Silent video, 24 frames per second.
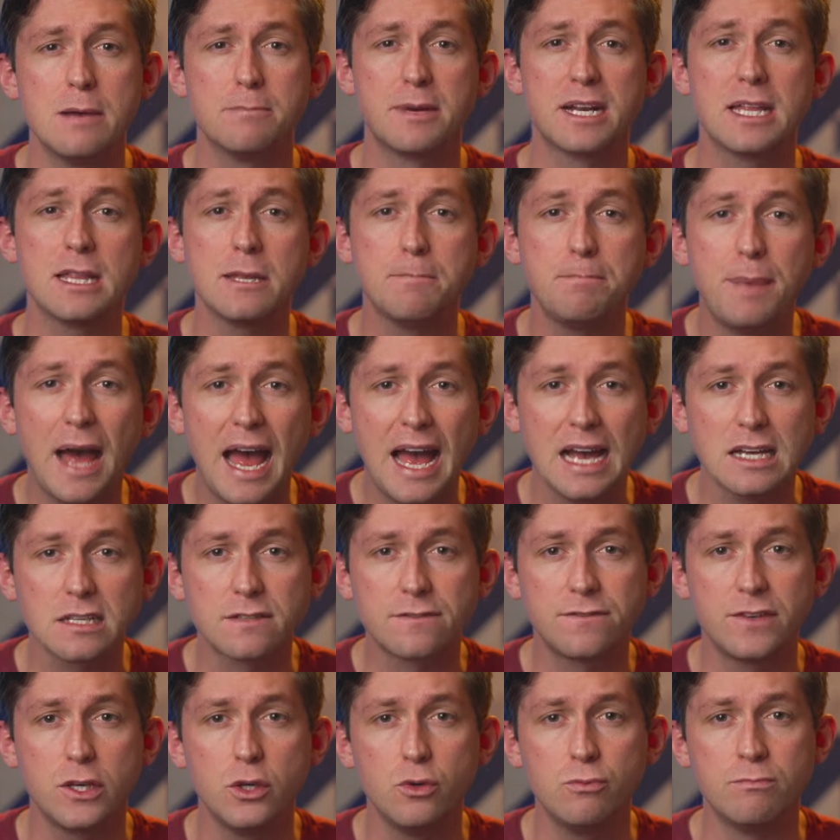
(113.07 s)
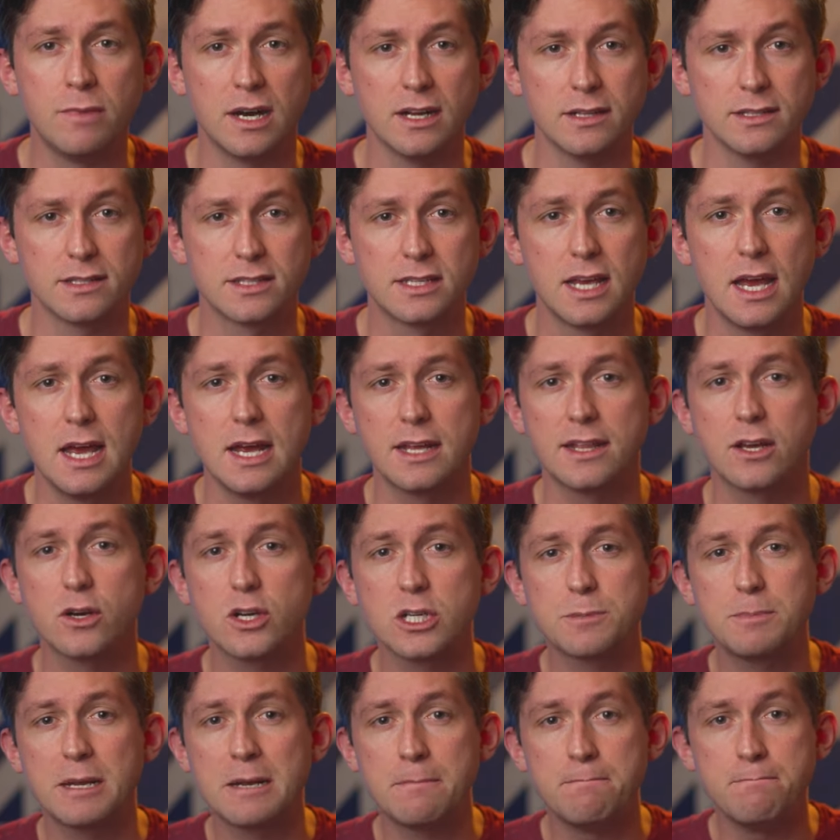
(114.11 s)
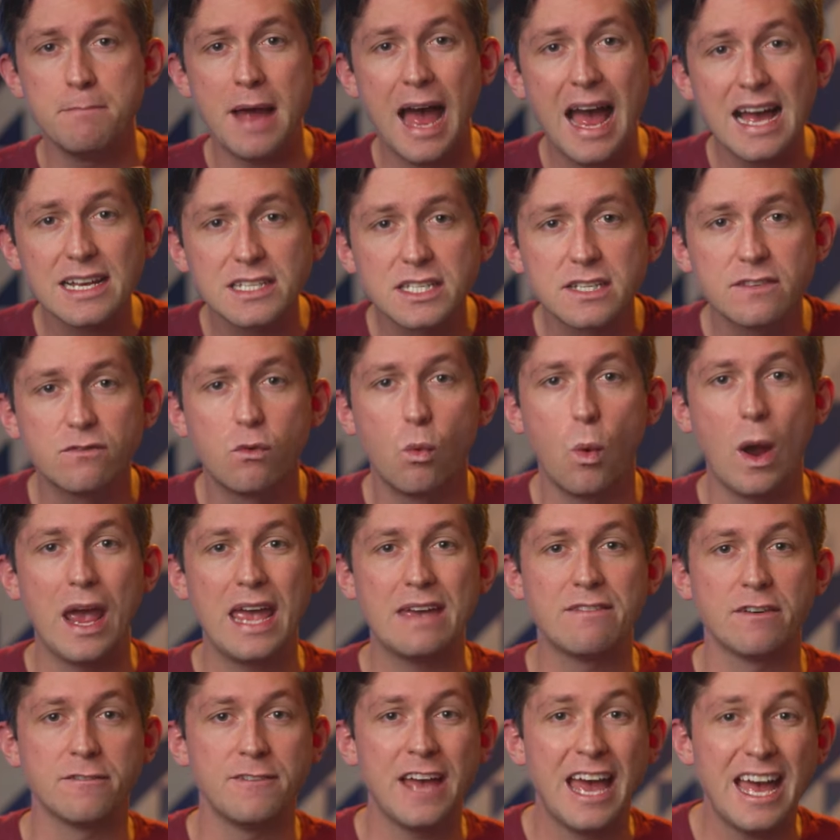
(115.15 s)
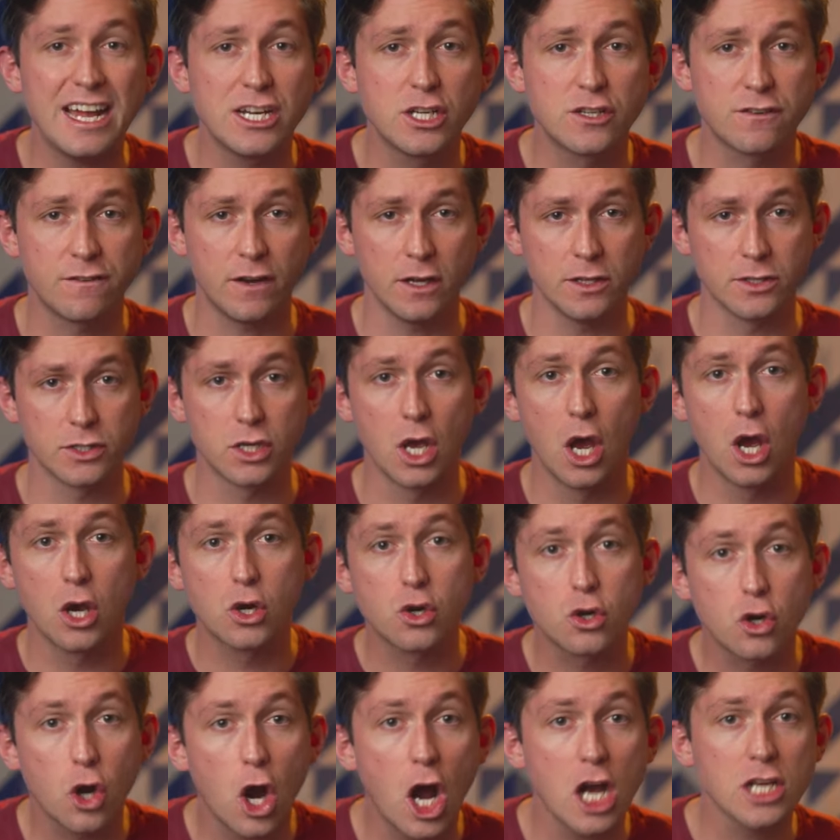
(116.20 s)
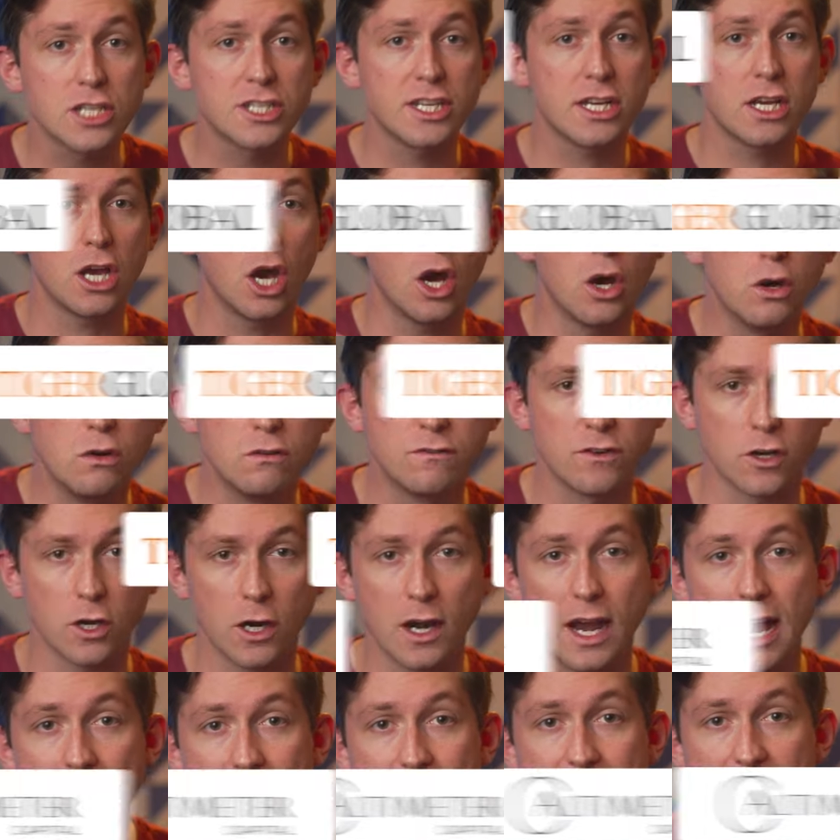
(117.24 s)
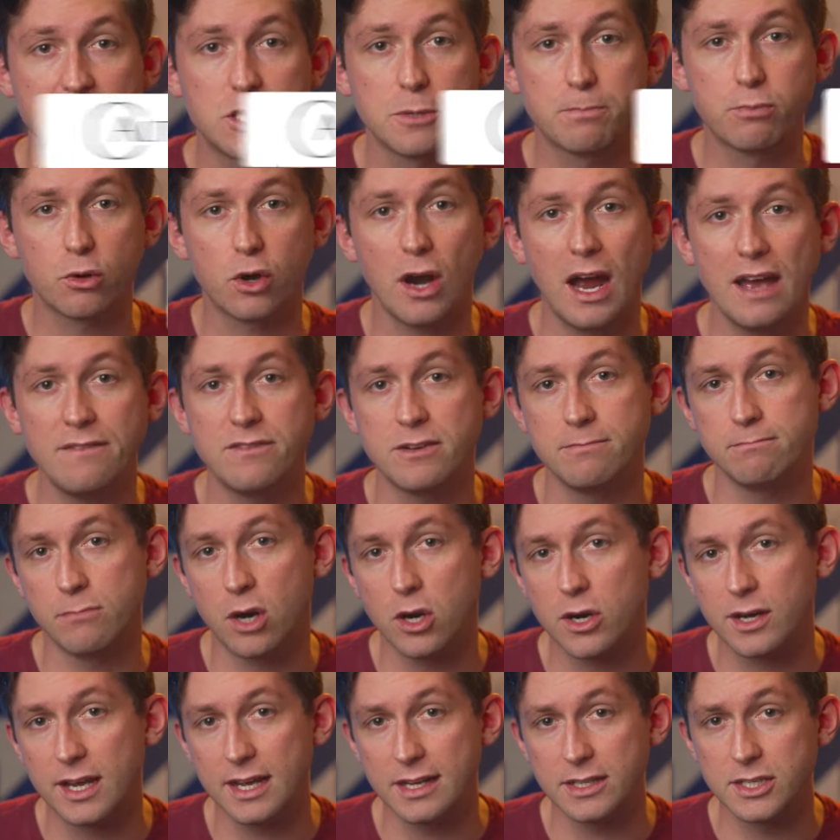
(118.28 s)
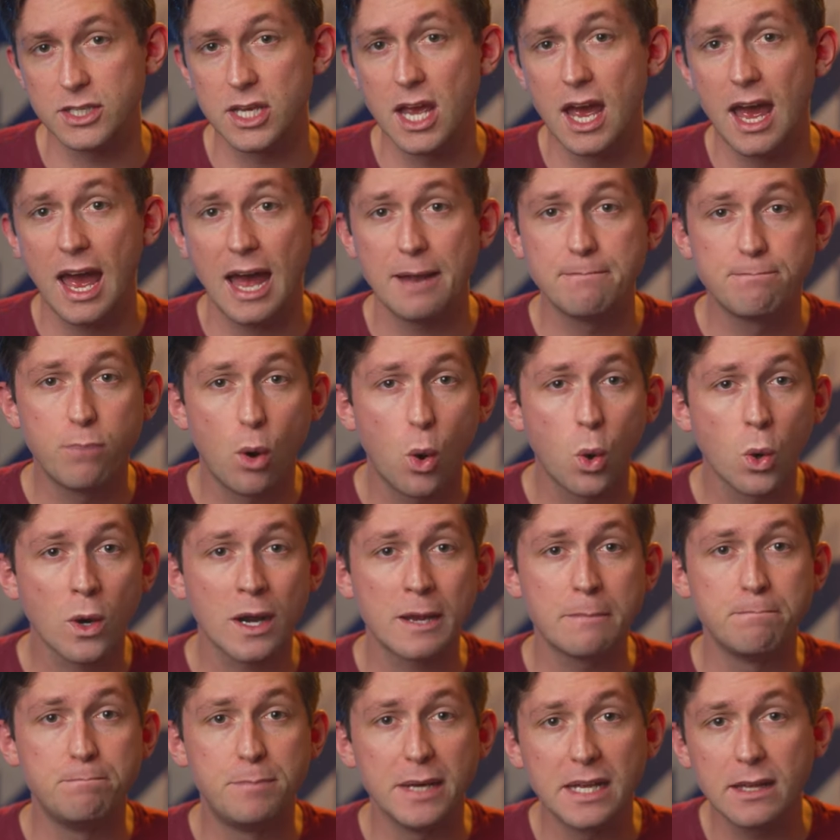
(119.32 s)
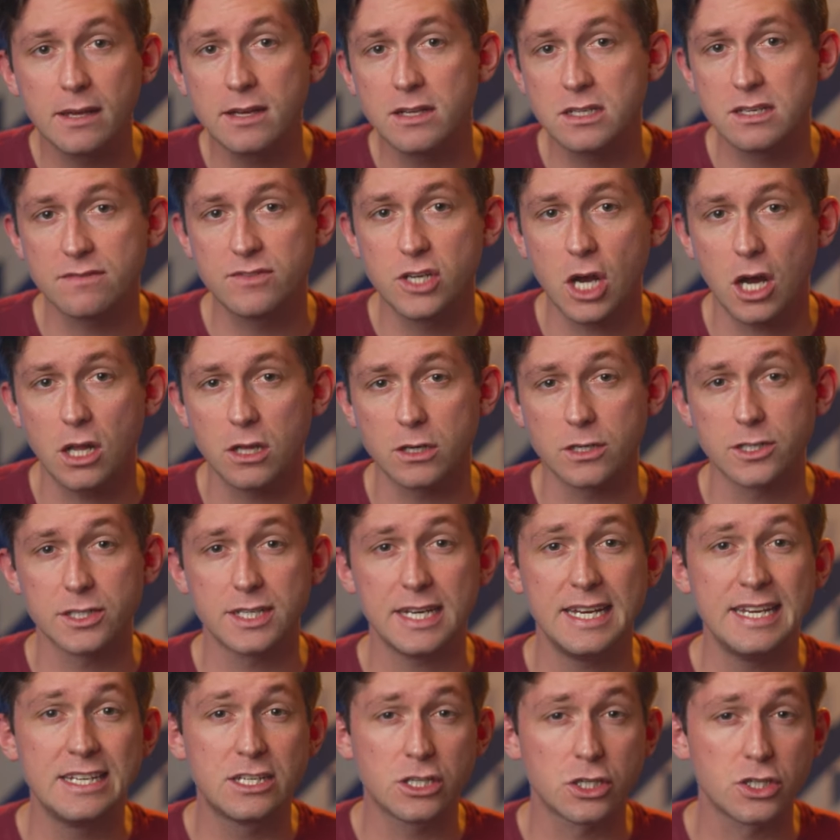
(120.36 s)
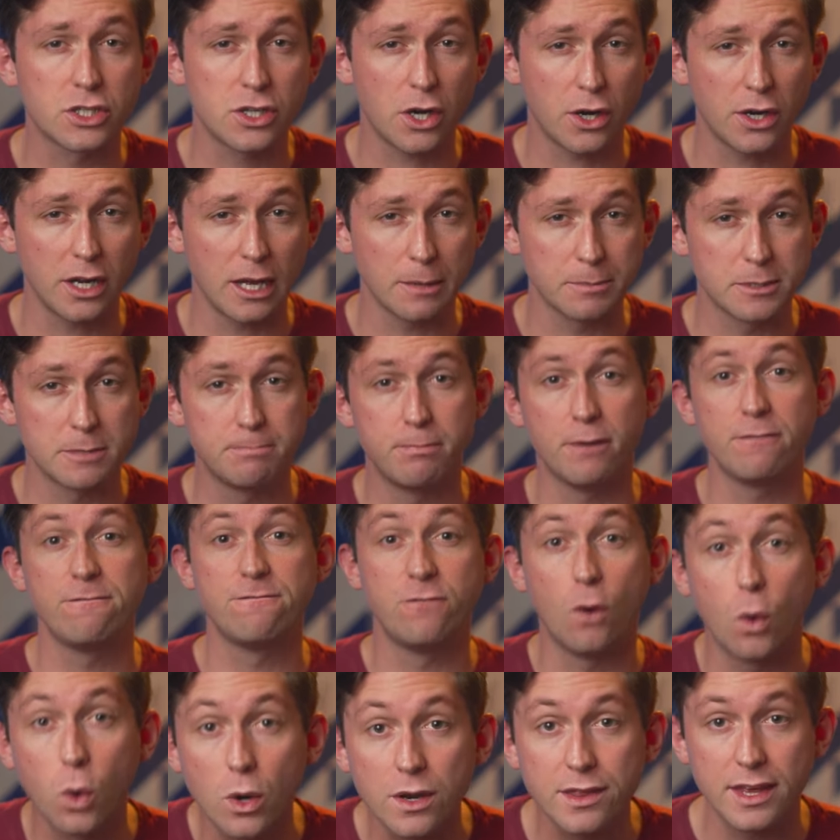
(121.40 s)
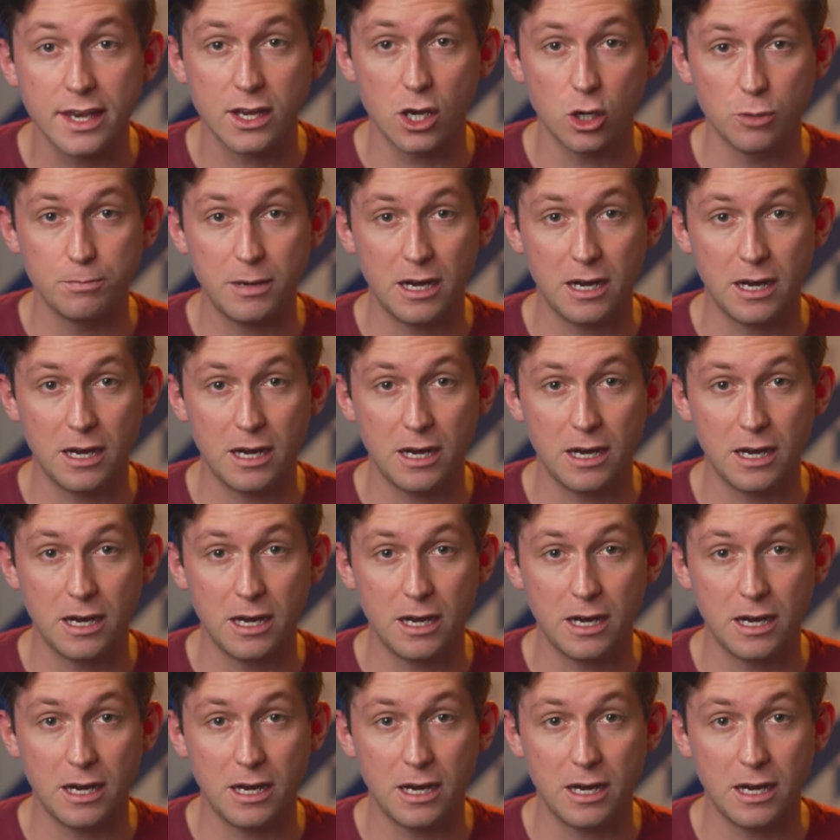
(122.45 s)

But in the past few months, there has been a massive wave of hedge funds crossing over into private markets and pouring billions of dollars into startups before they go